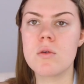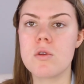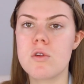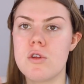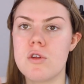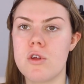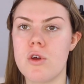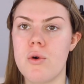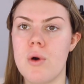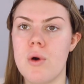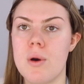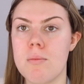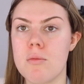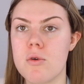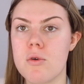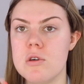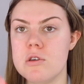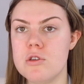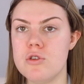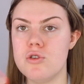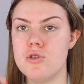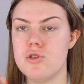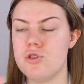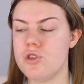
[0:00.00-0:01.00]
So I'm
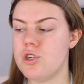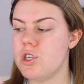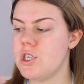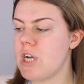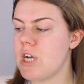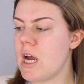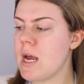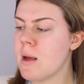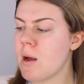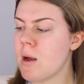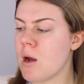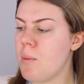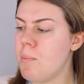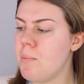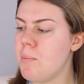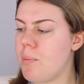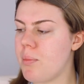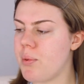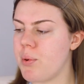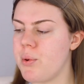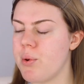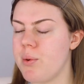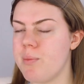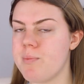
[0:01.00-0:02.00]
going to shake
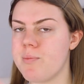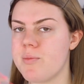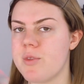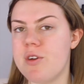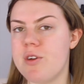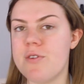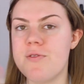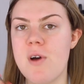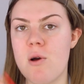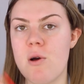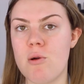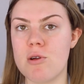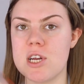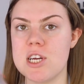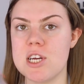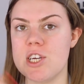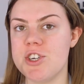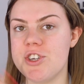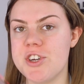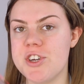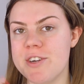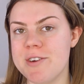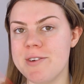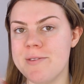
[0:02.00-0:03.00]
up the
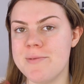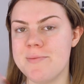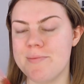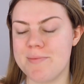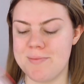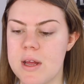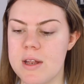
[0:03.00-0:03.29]
foundation.